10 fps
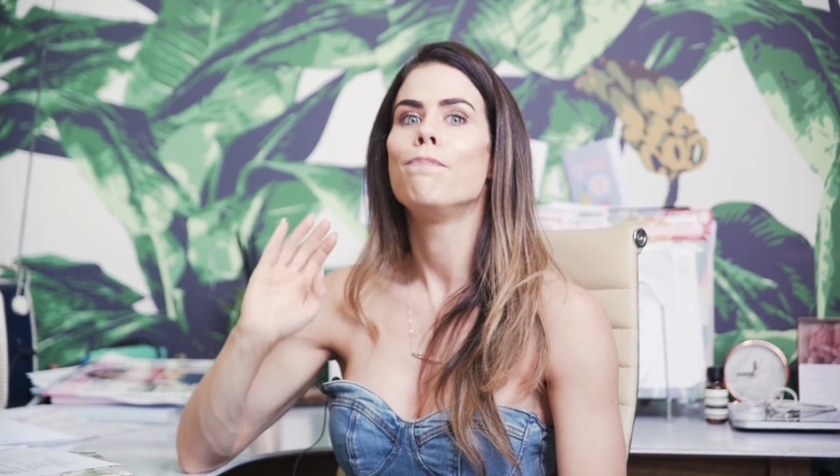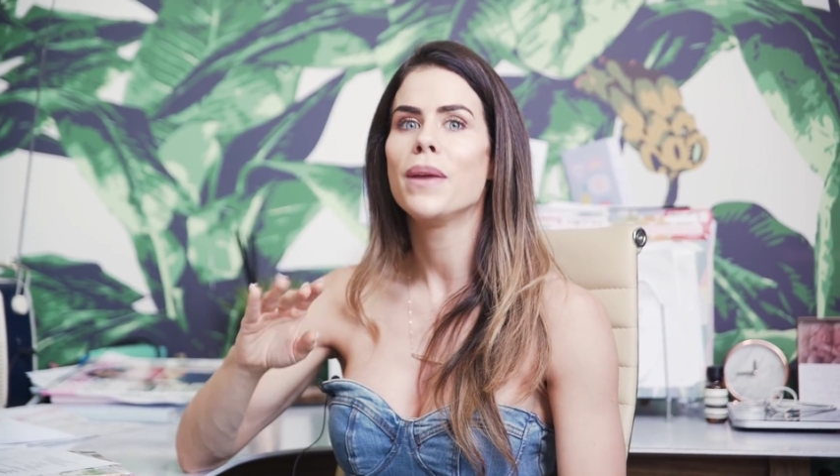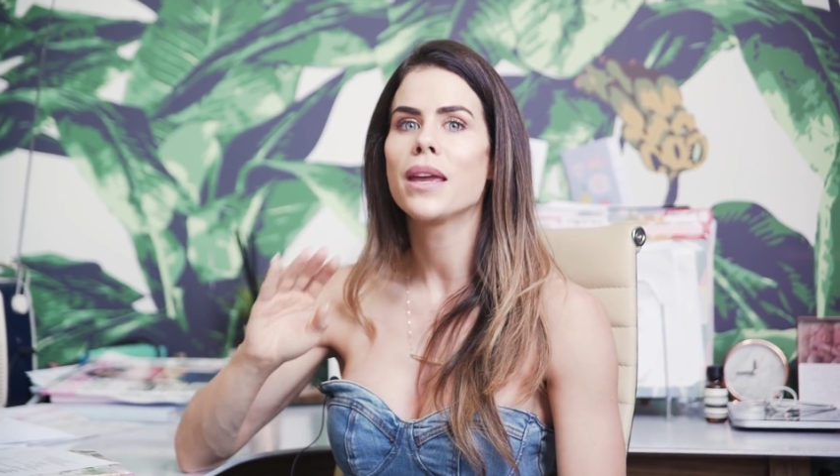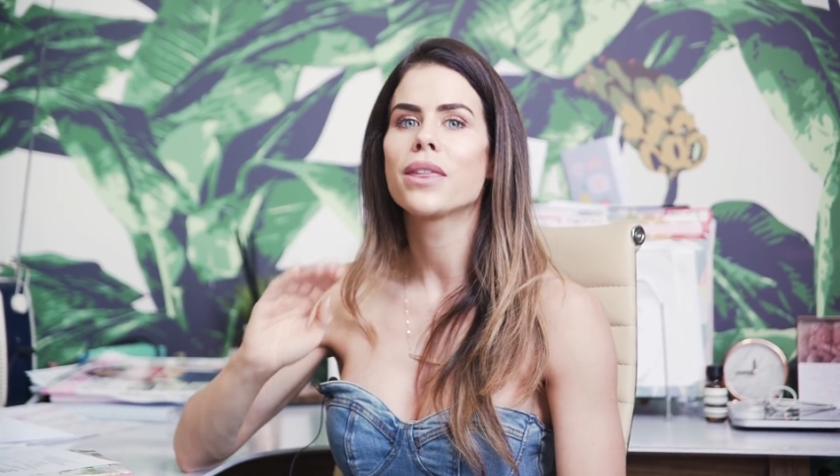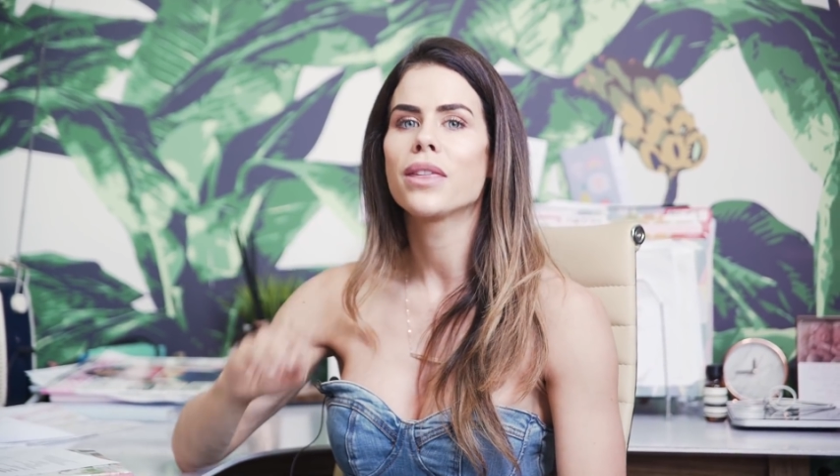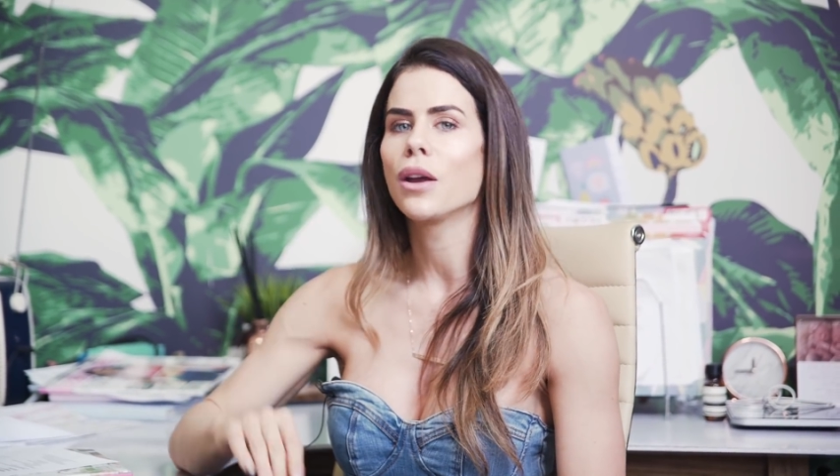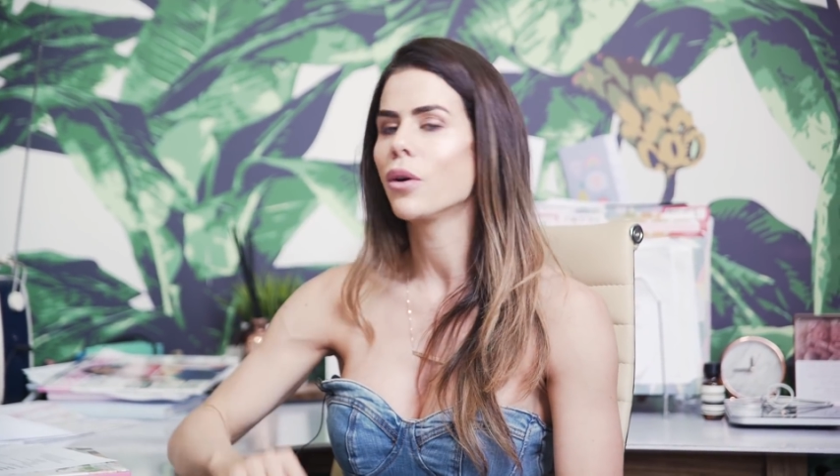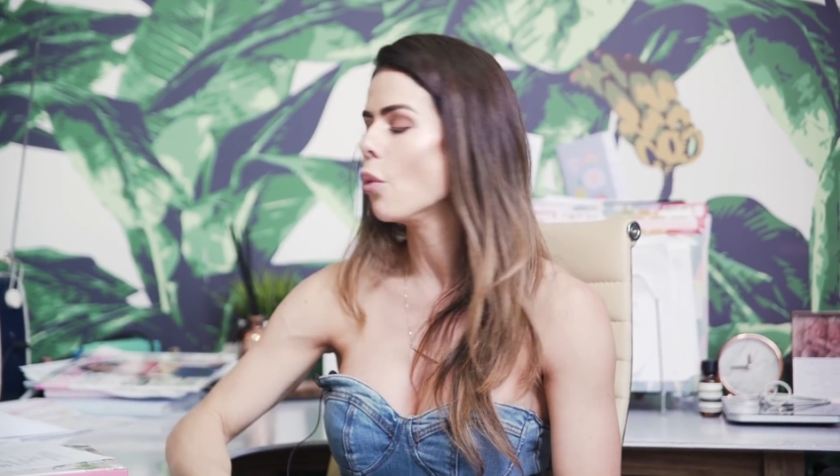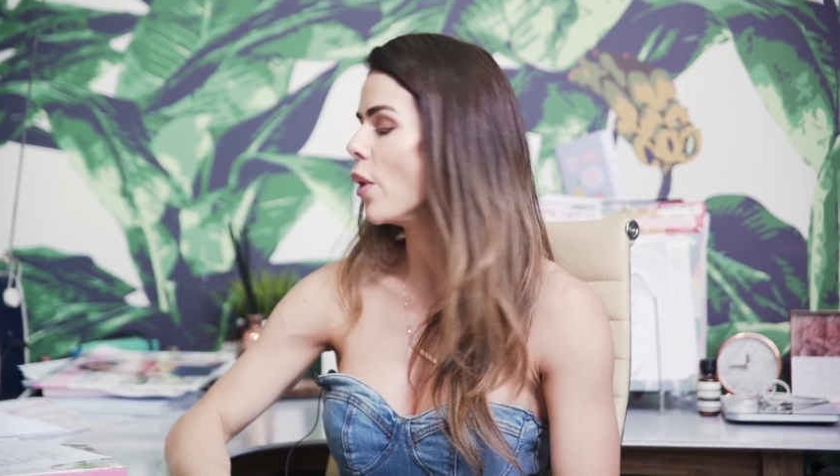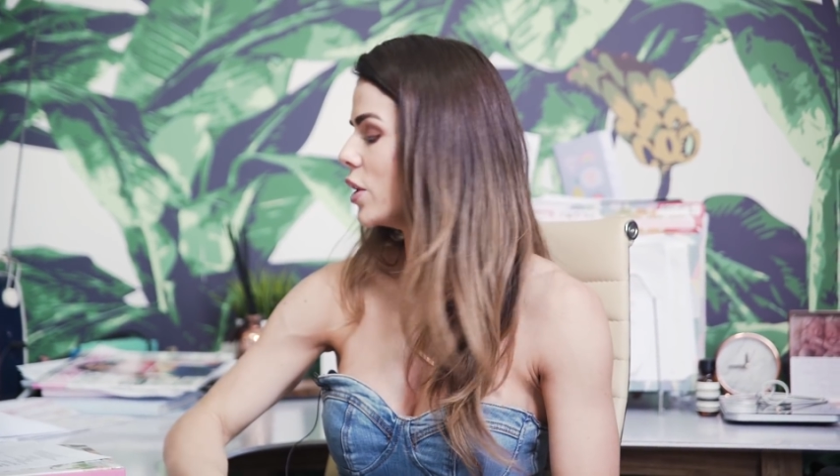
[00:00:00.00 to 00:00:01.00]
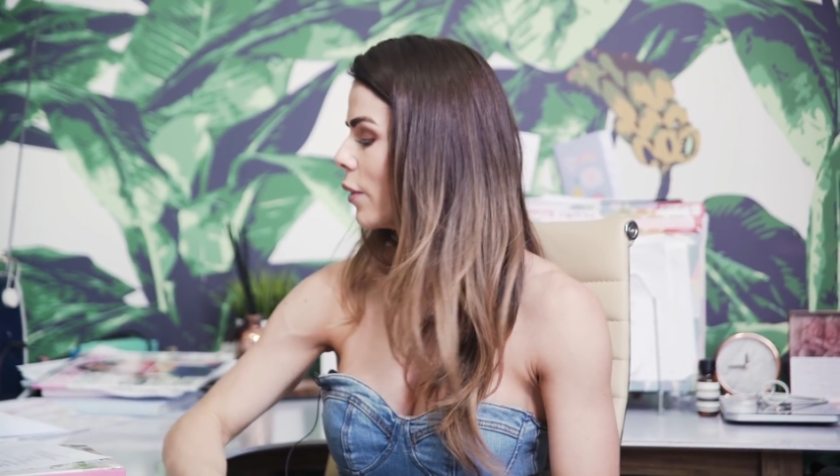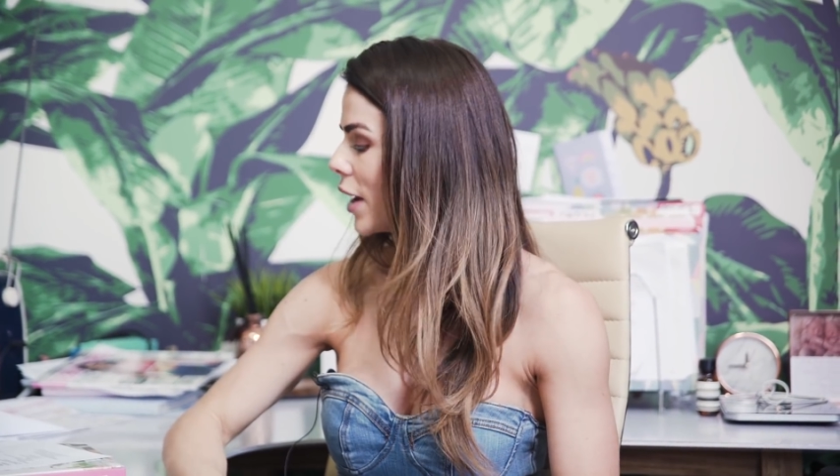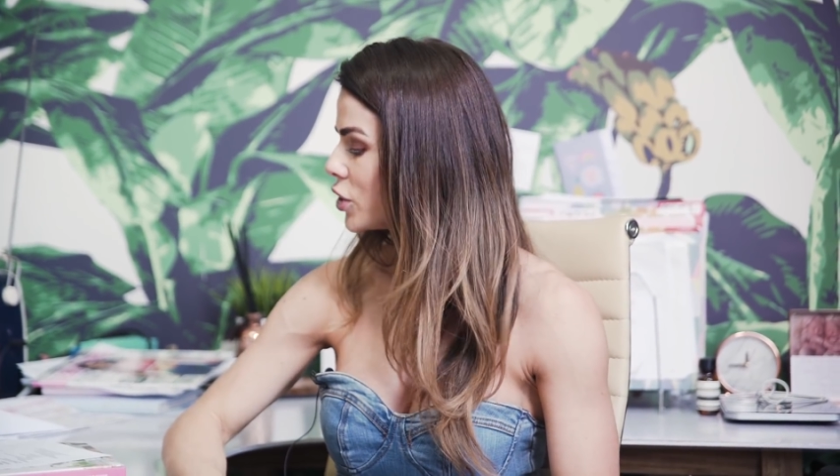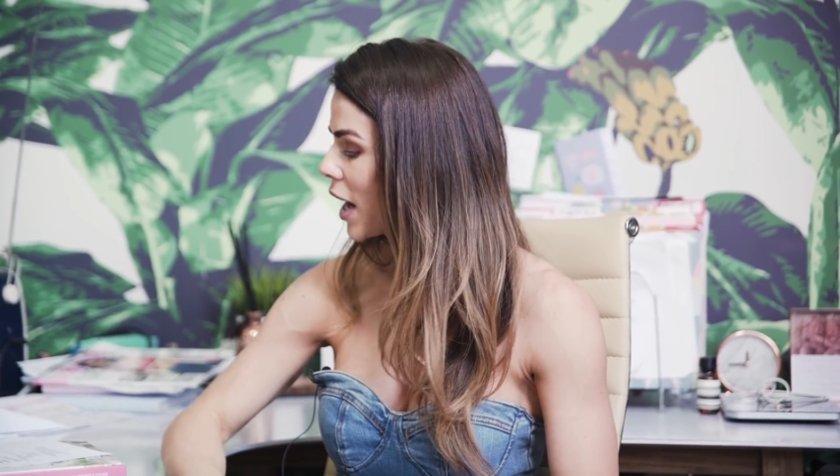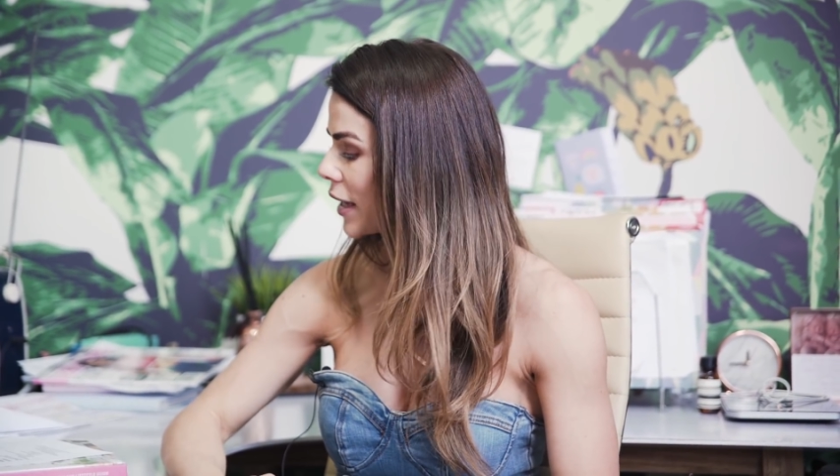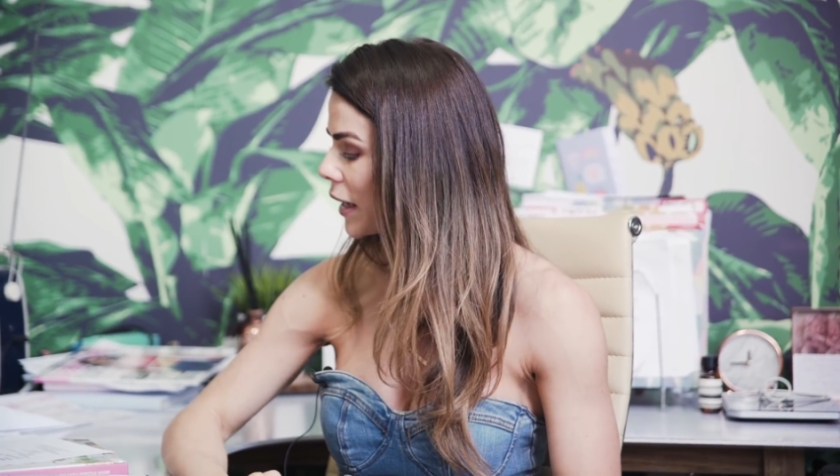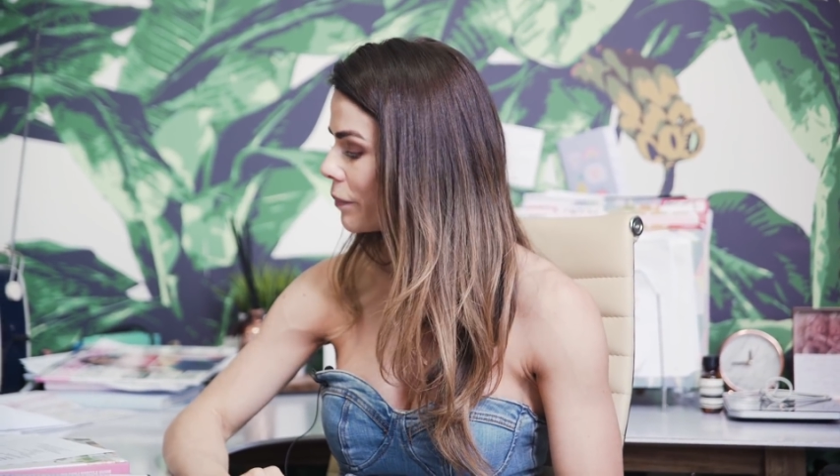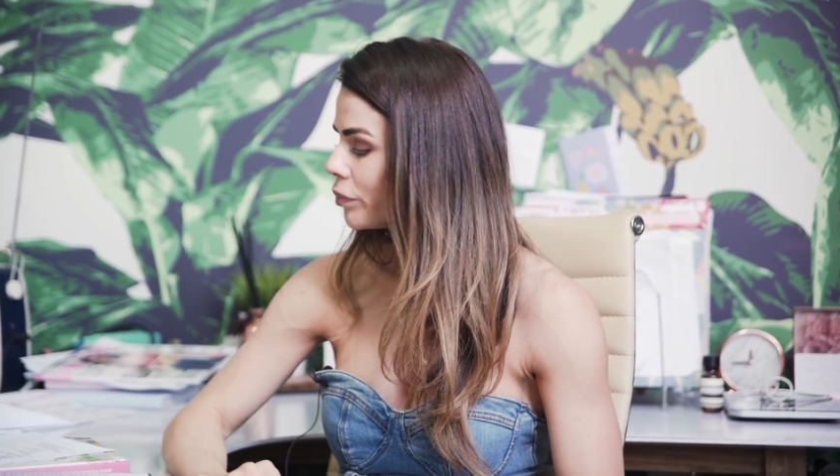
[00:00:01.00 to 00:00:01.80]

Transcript: big thing when you are tracking.